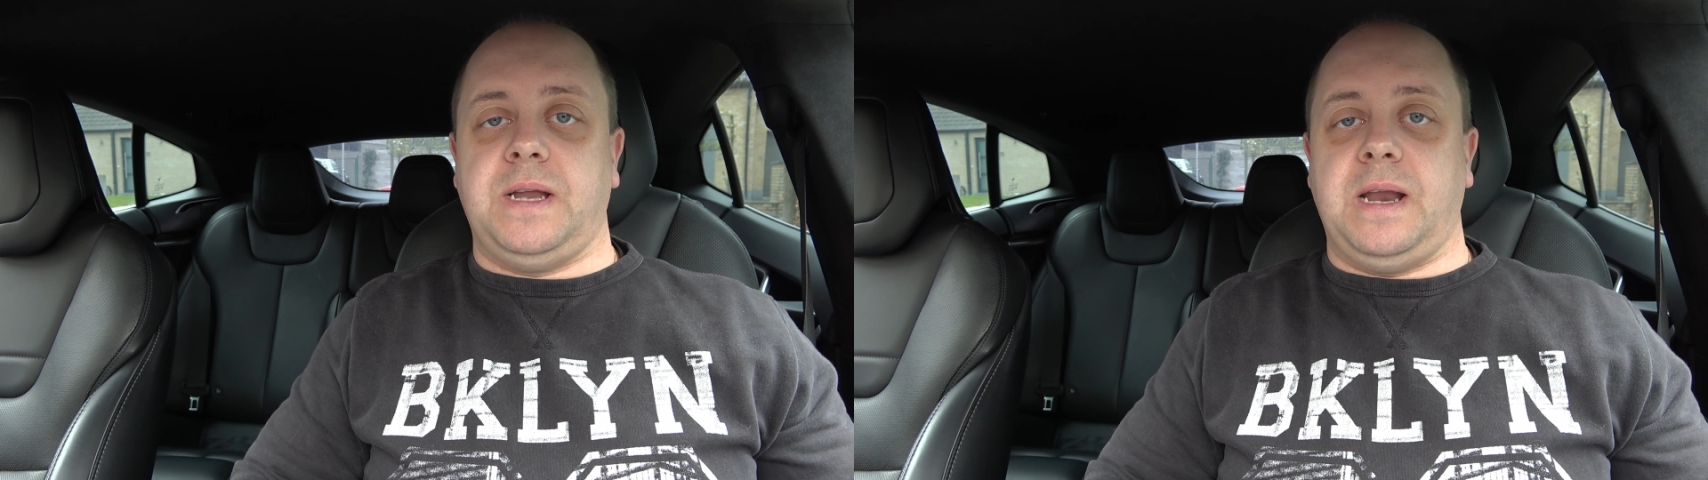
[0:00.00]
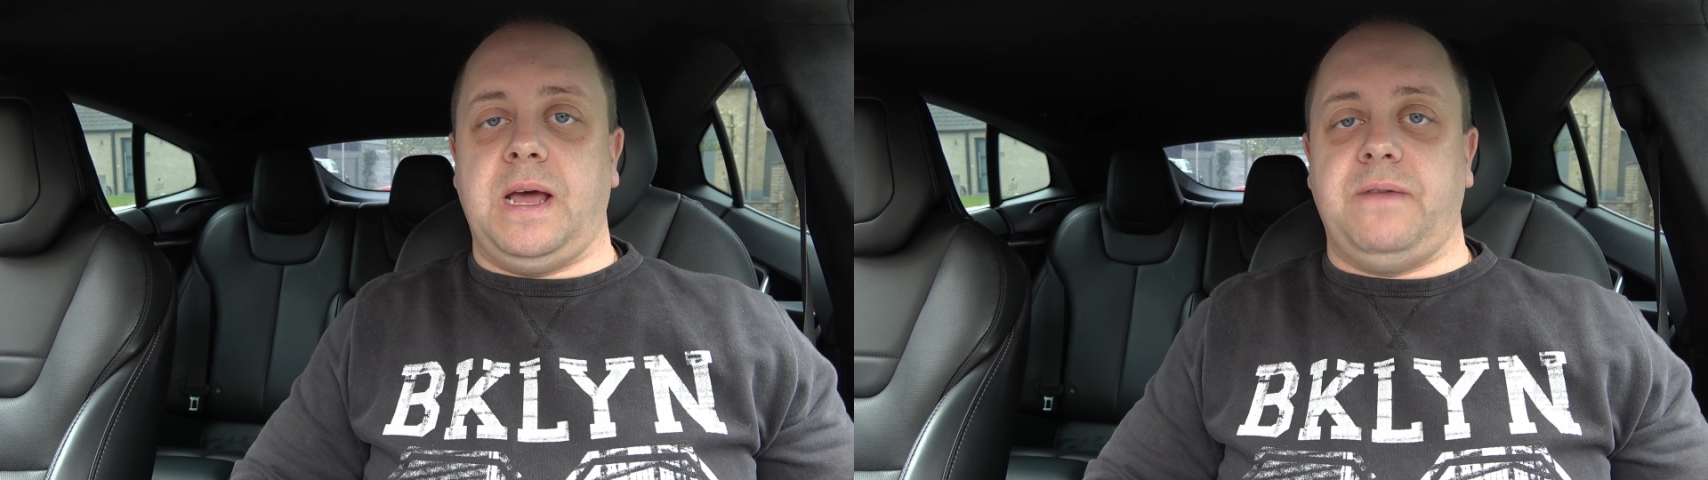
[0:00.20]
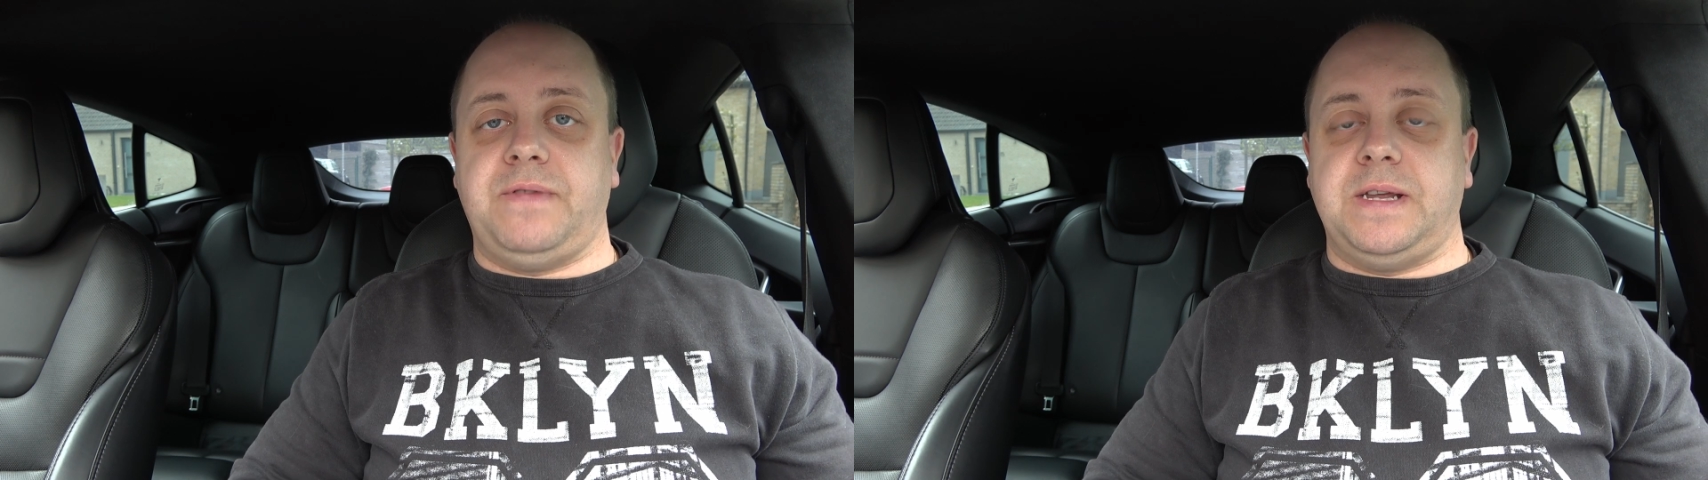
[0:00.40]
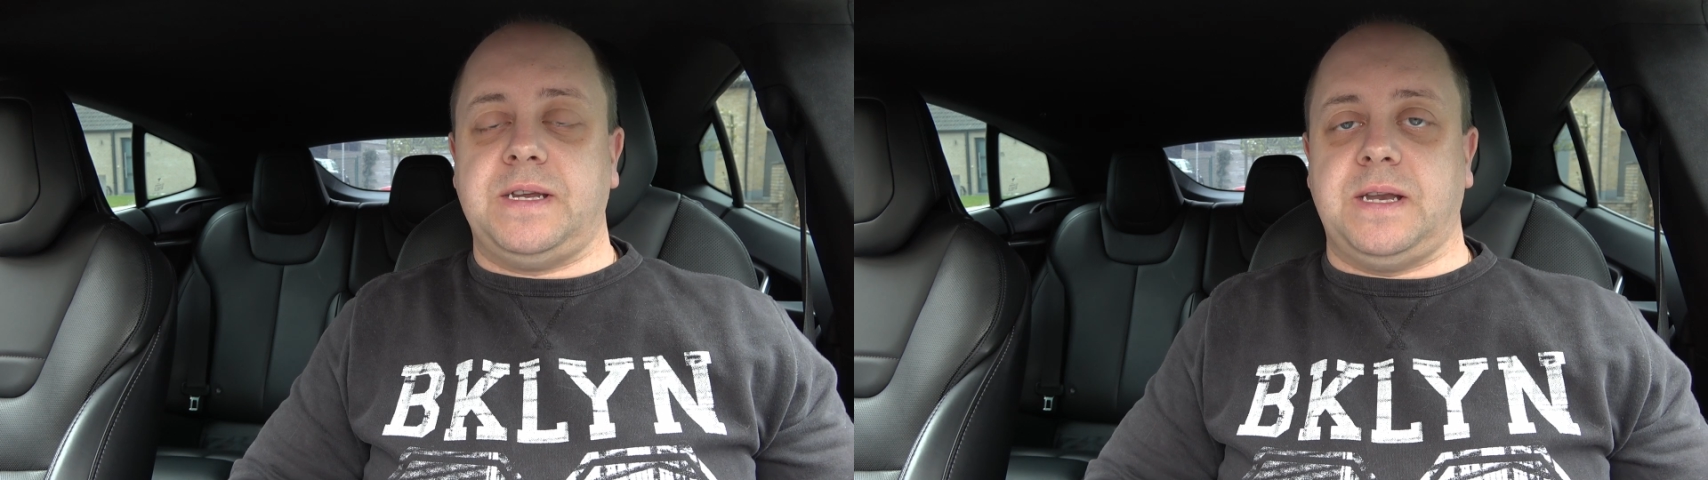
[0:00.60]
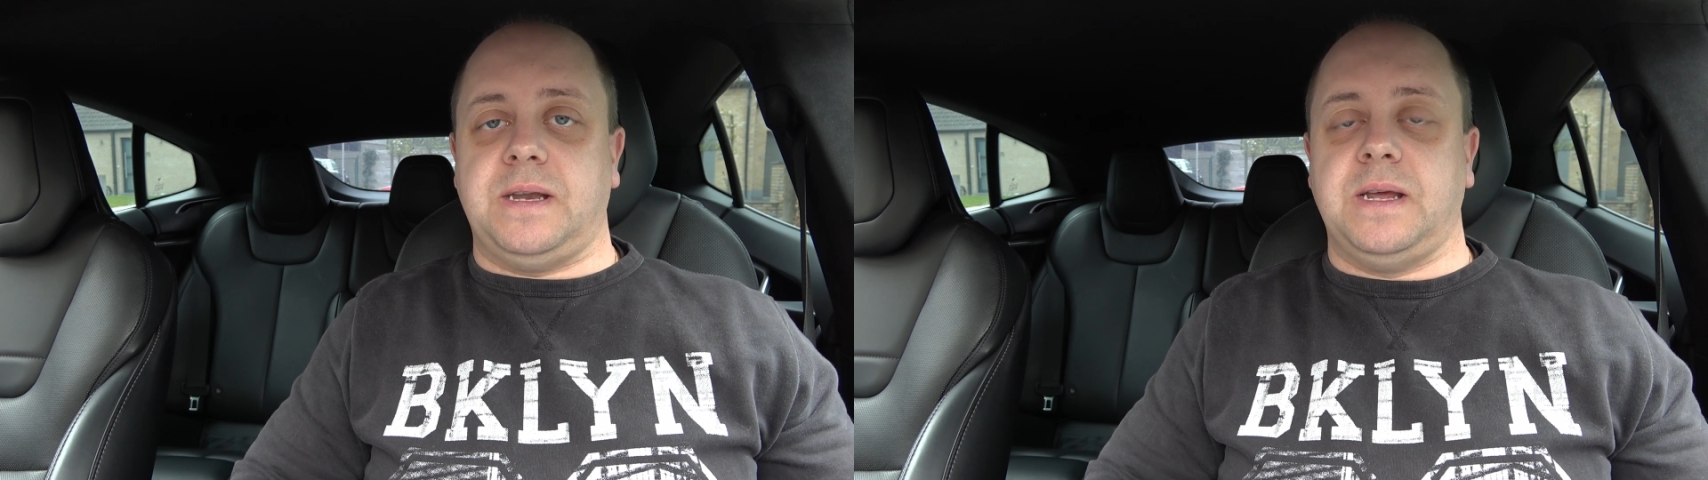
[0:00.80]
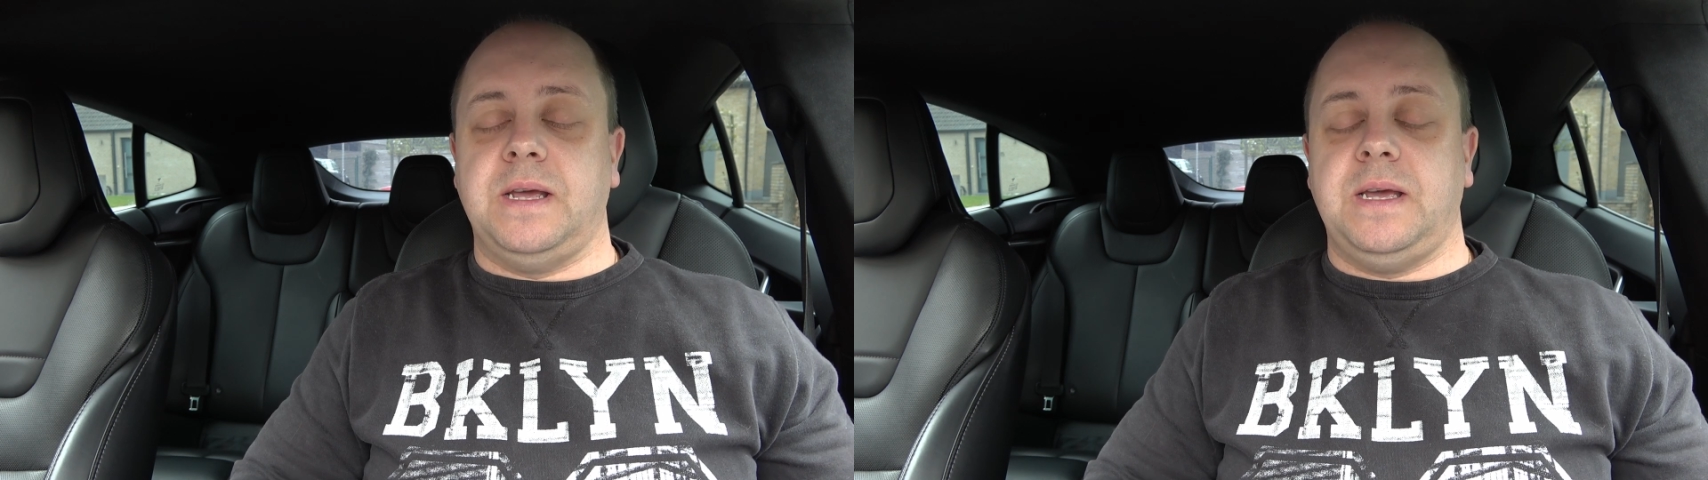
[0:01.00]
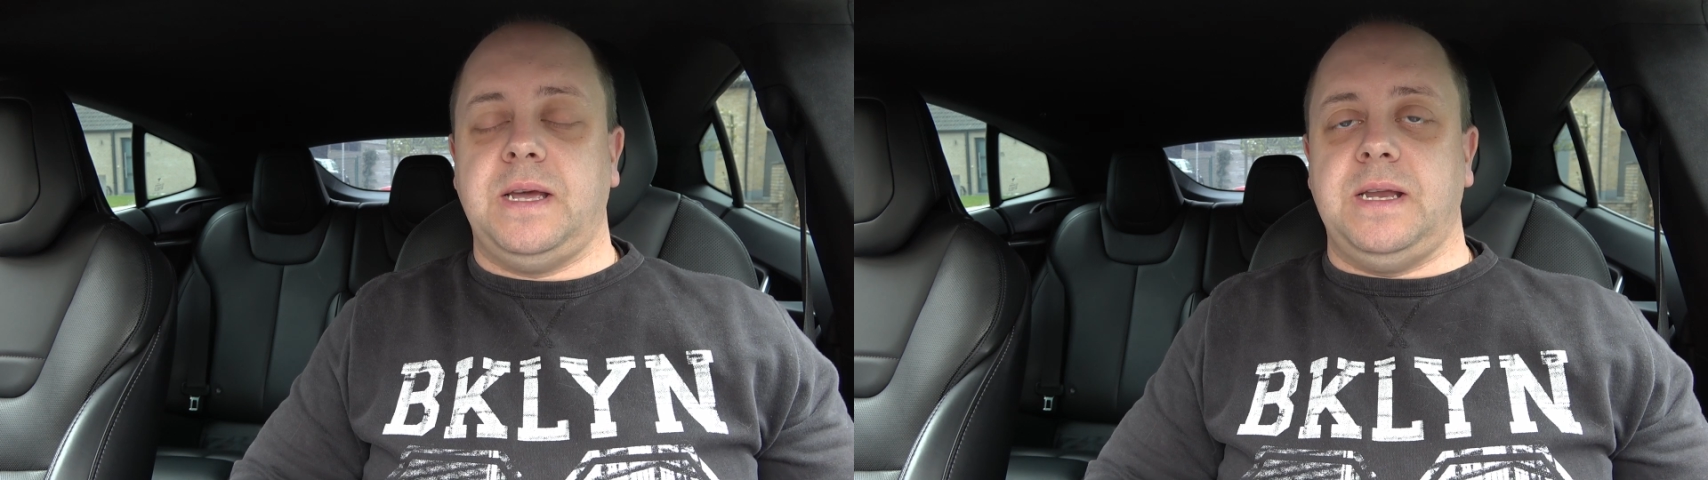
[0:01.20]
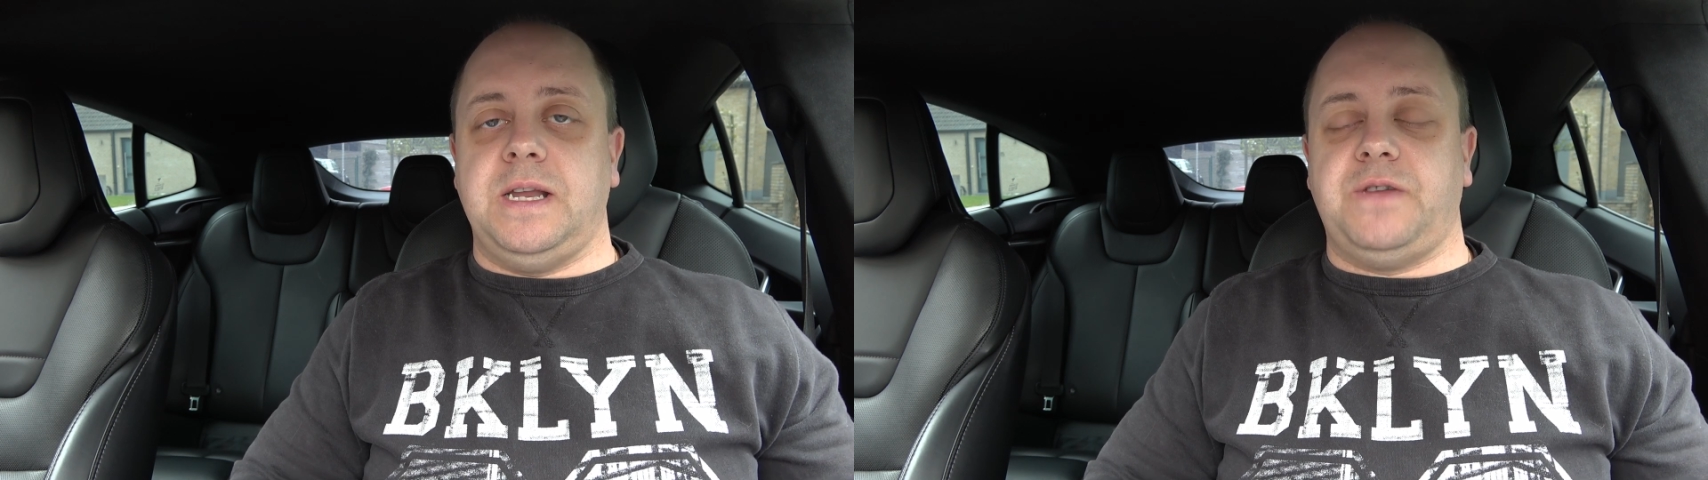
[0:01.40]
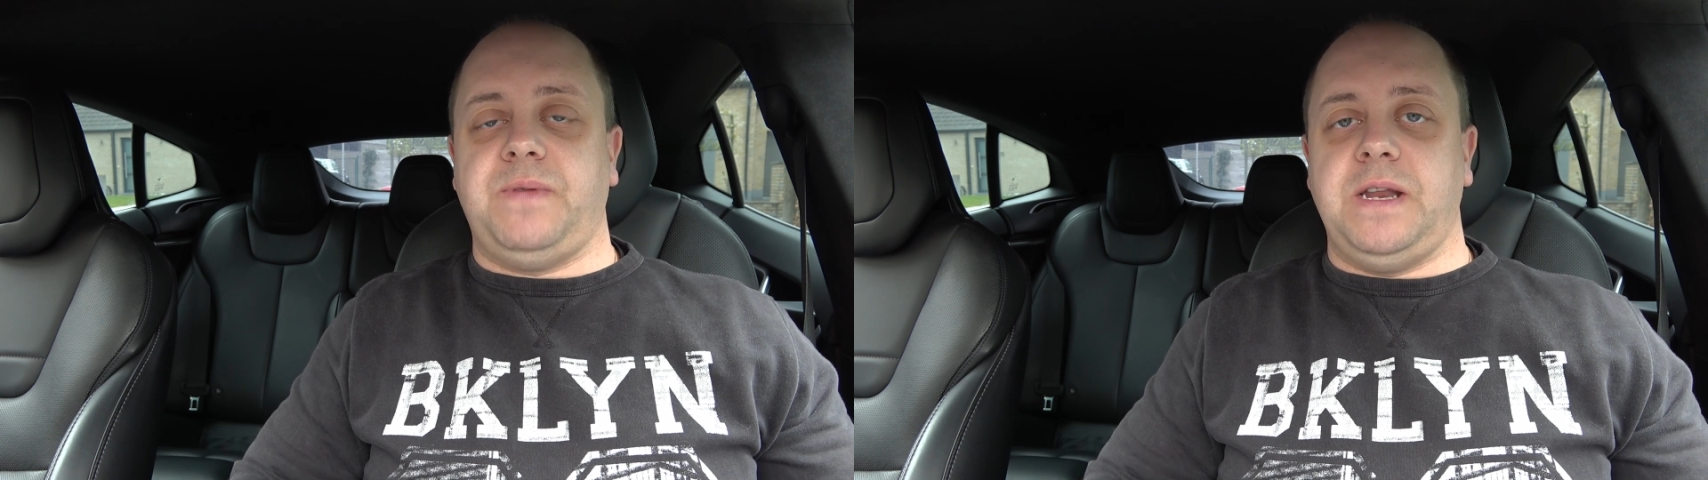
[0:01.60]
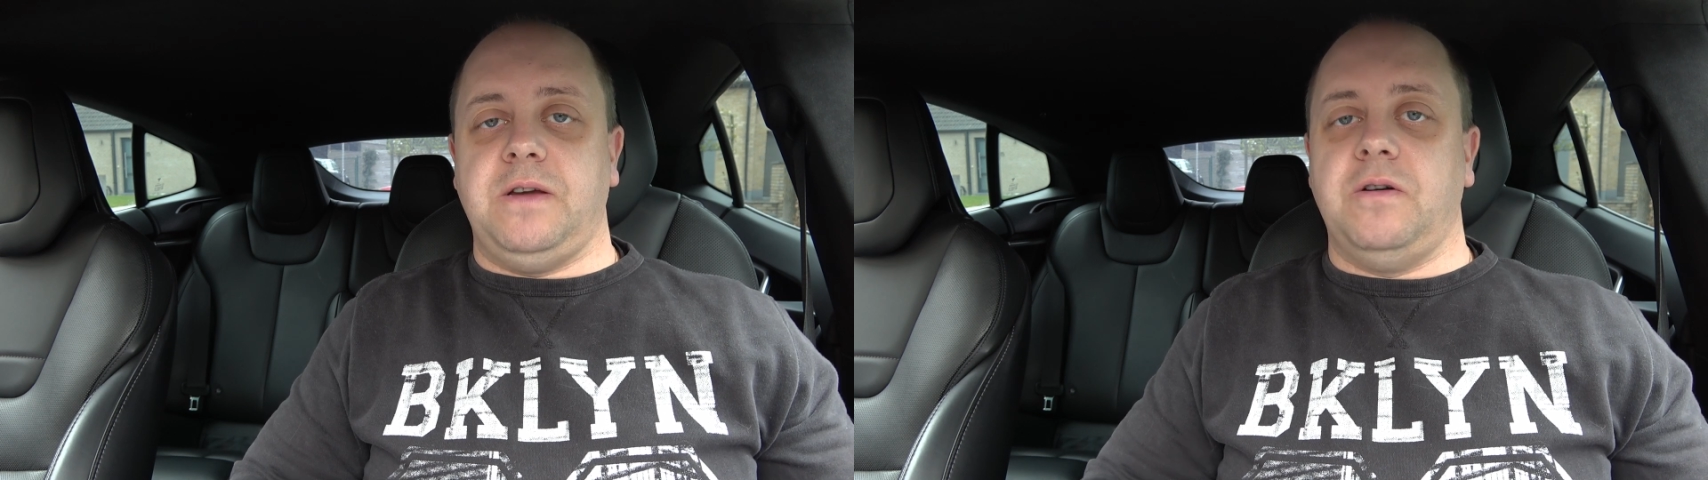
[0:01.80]
that I've tested in this
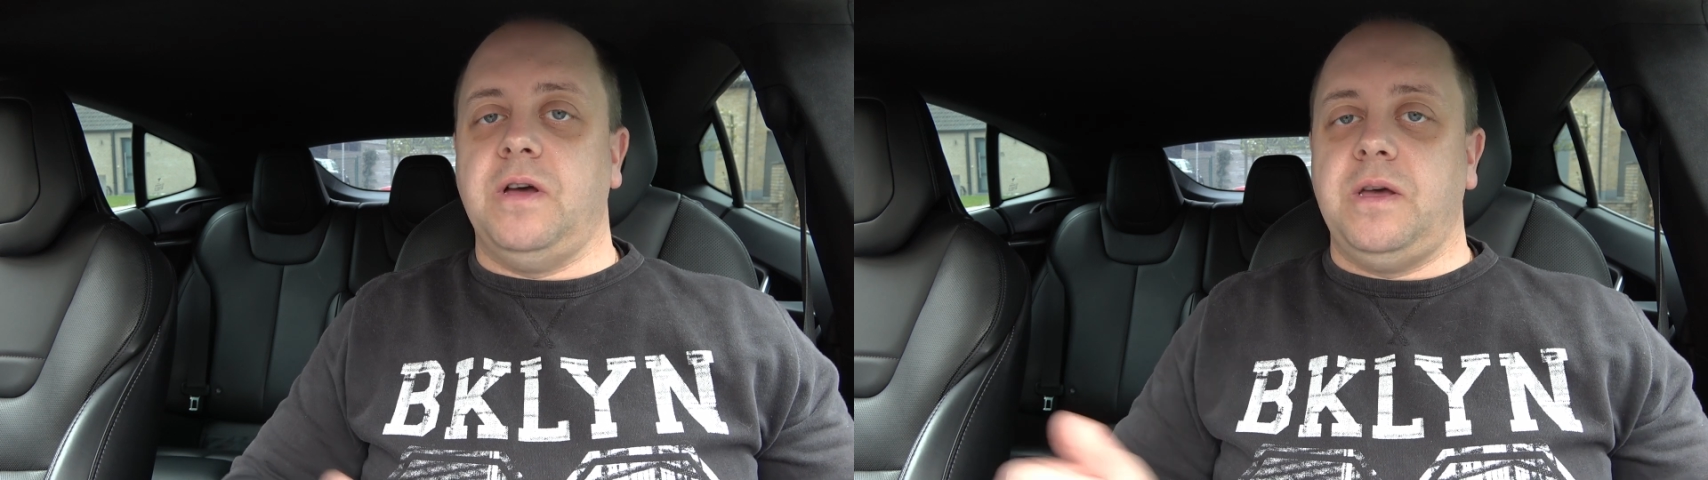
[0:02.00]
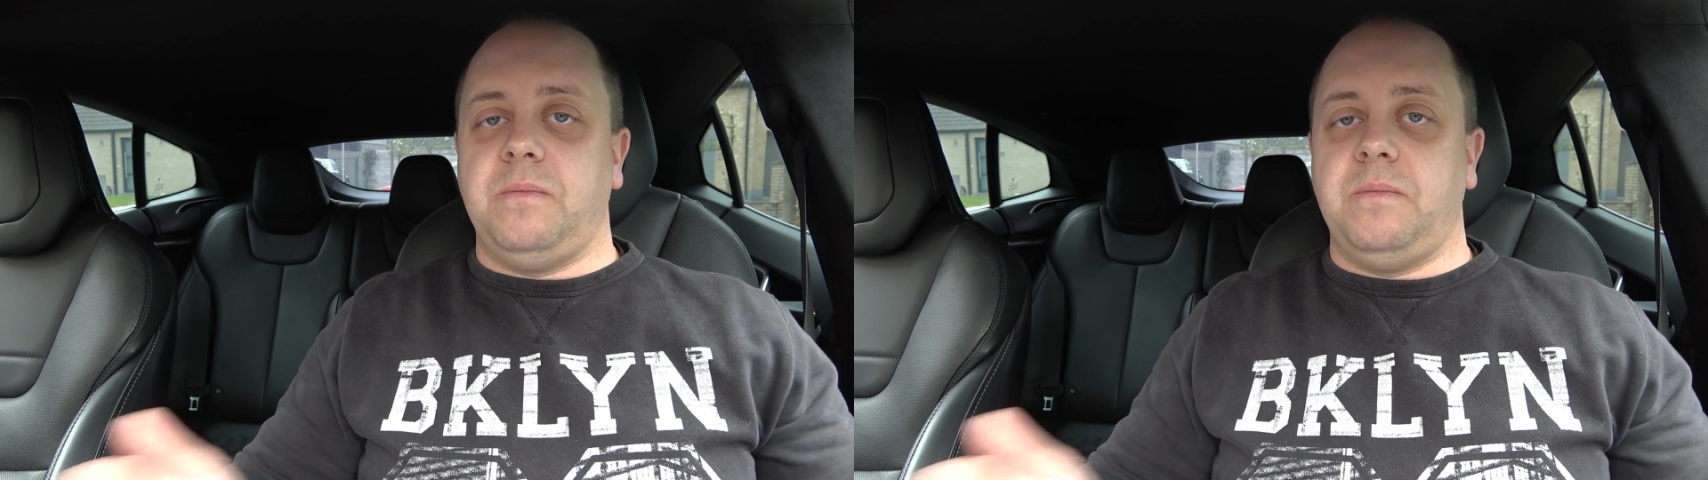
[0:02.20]
video,